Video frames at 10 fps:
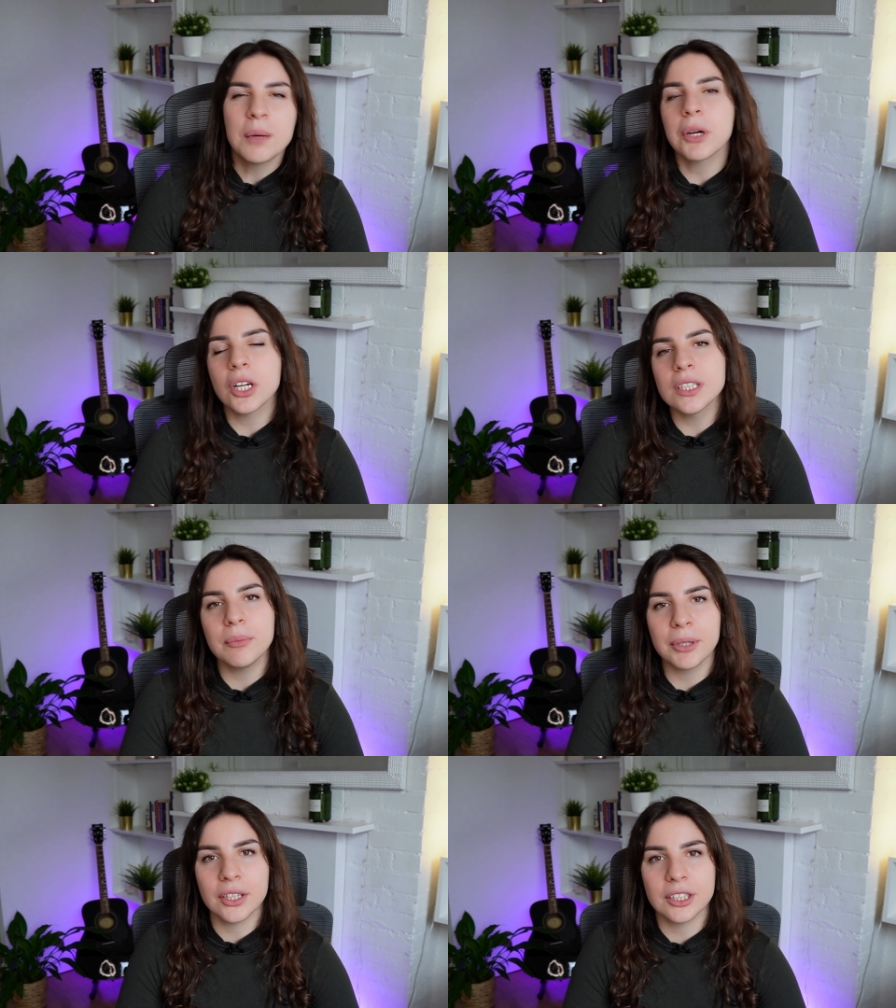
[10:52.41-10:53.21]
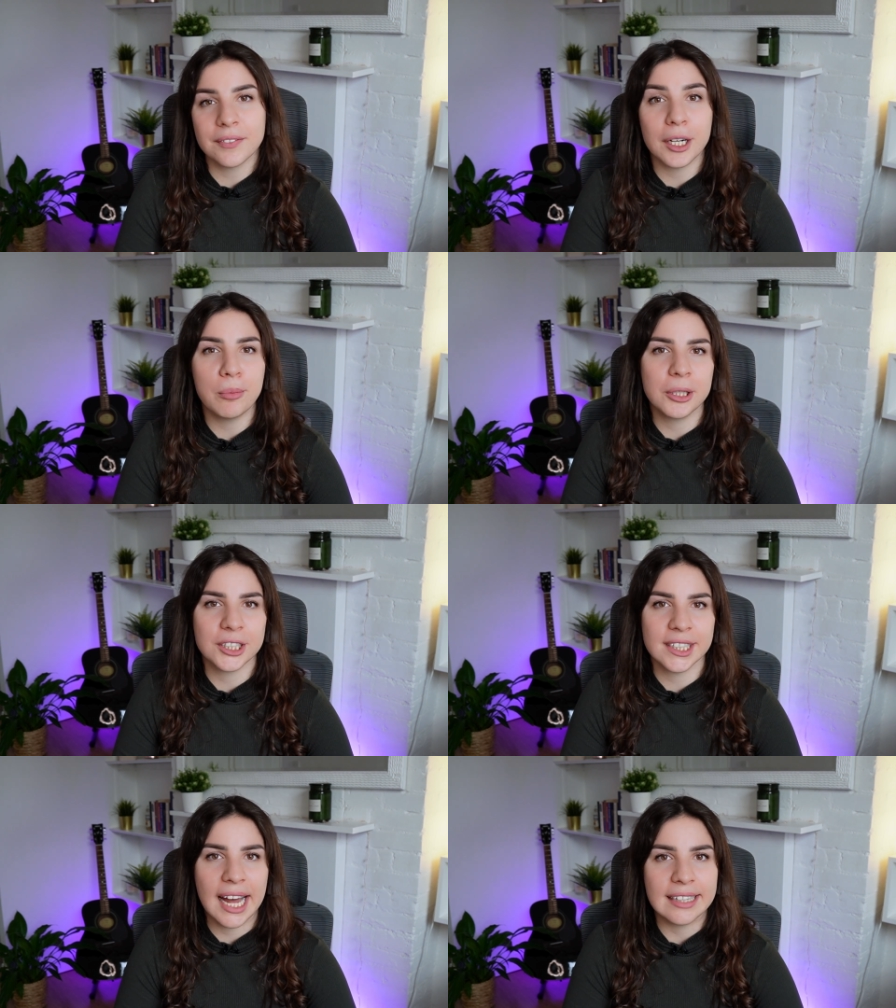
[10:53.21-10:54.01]
but also because of their
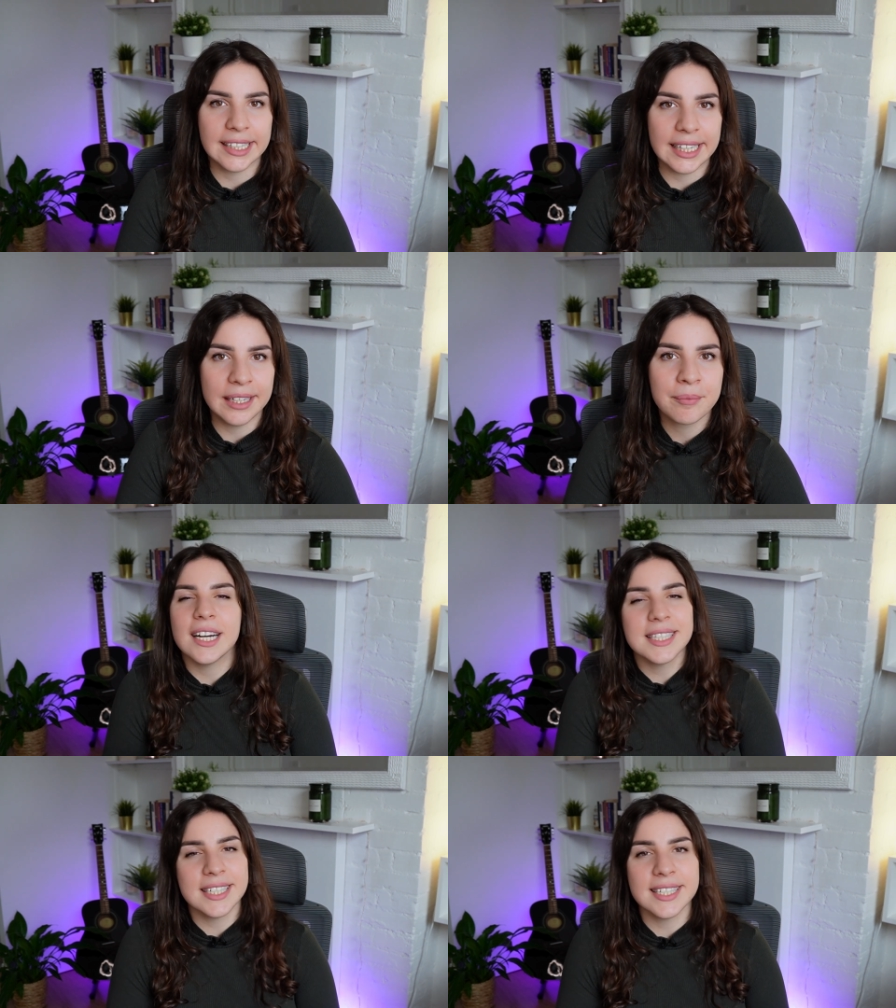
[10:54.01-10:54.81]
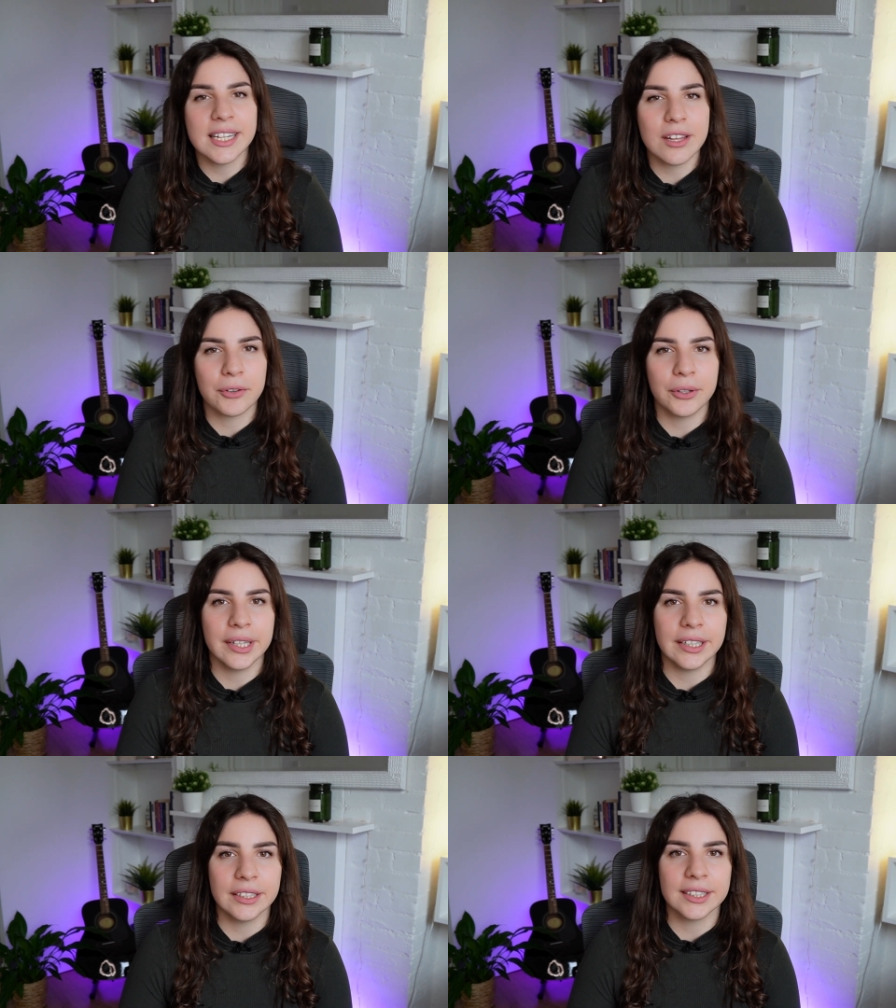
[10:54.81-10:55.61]
personality. Tons and tons of
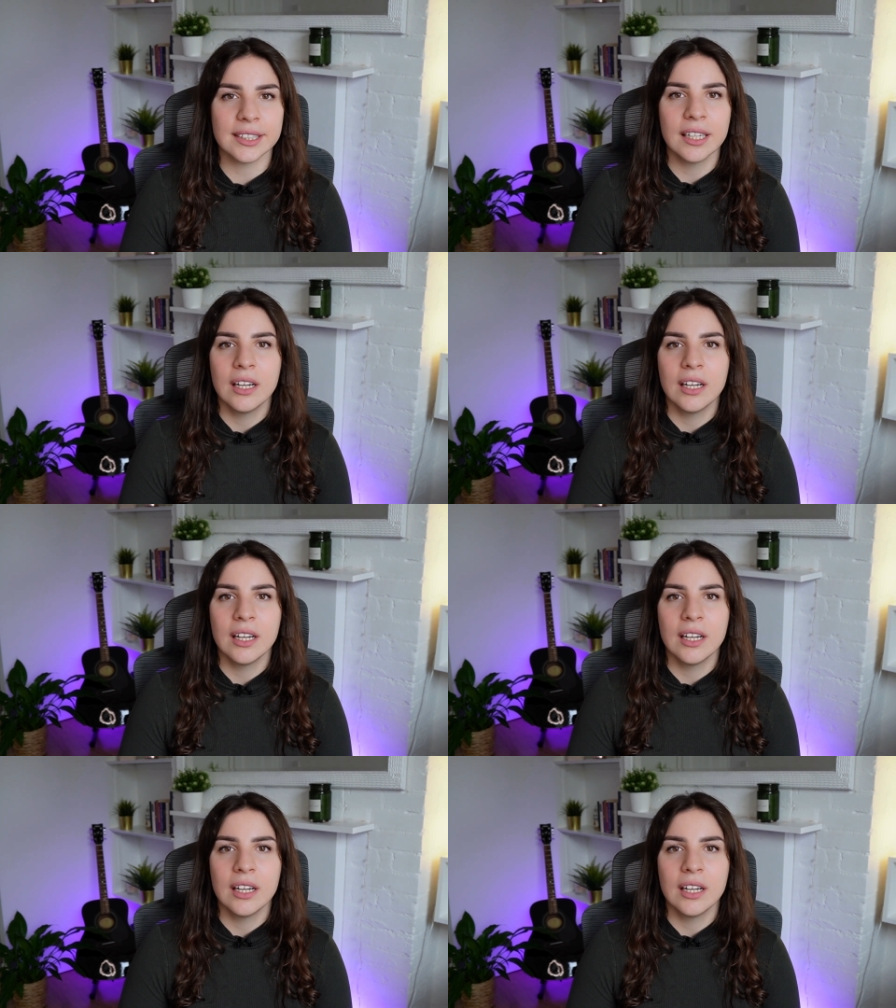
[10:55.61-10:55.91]
creators